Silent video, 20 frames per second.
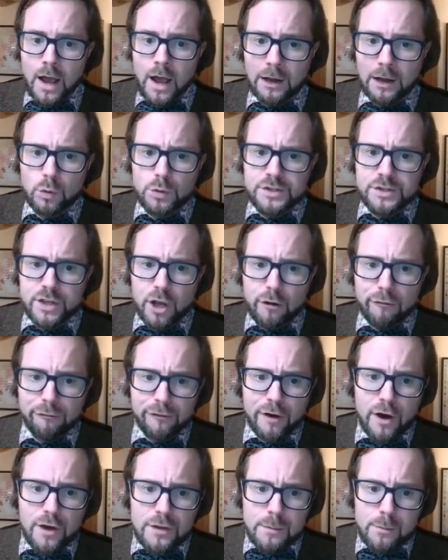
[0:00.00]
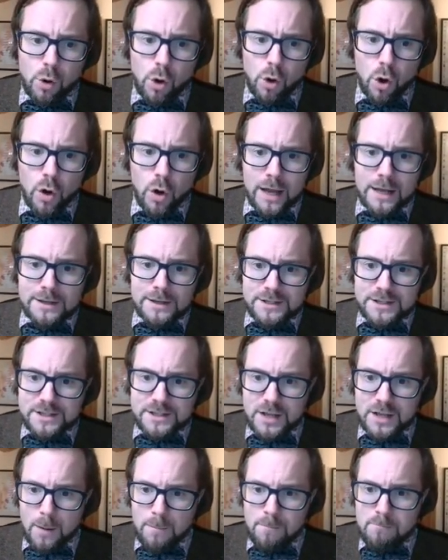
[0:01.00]
And also, furthermore, in
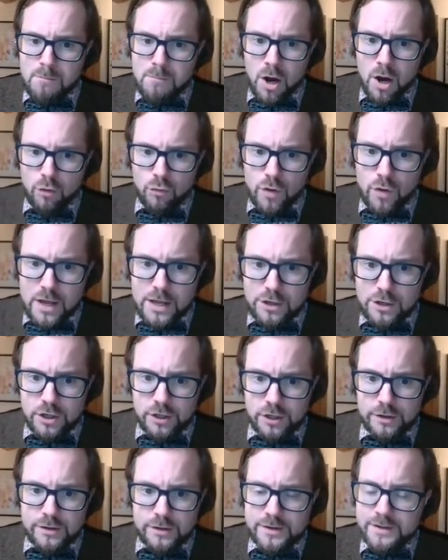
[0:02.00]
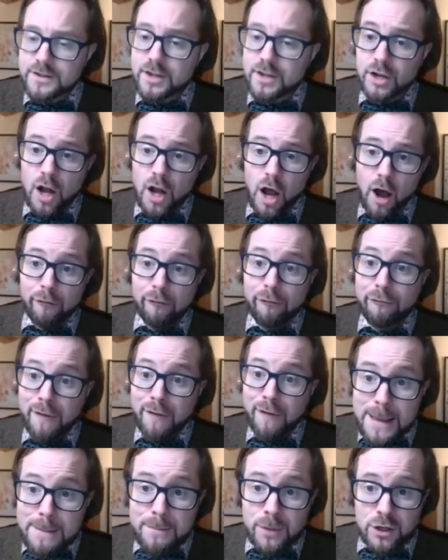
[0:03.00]
some regions that are
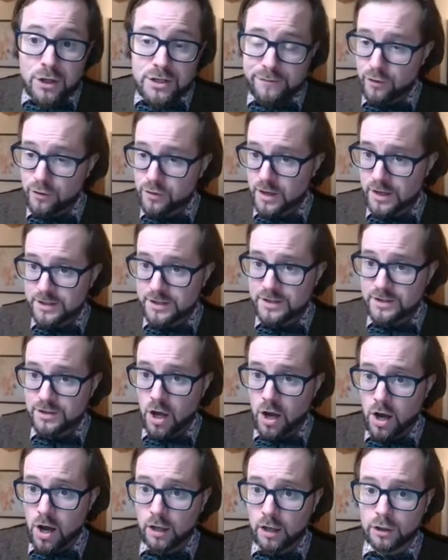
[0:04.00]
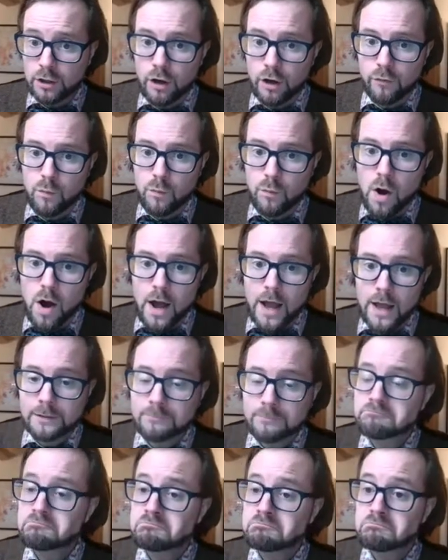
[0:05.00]
famous for this style of
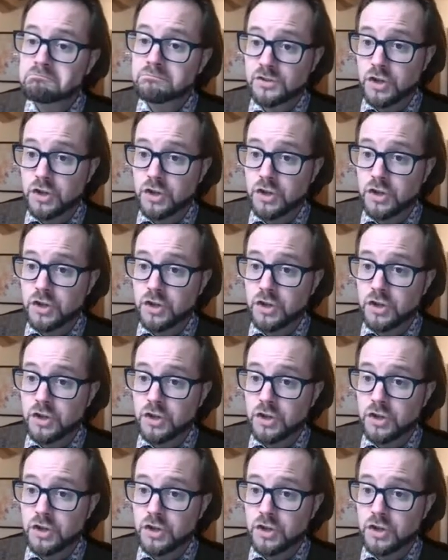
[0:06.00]
wine,